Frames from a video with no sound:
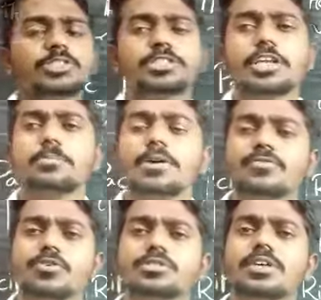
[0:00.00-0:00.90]

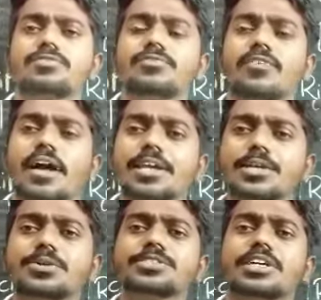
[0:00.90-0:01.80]
3/4 of the
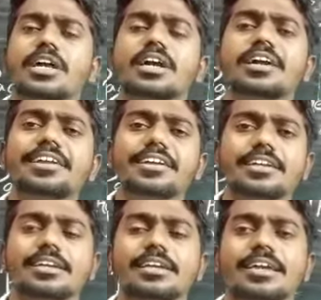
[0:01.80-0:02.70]
volcanoes are occurring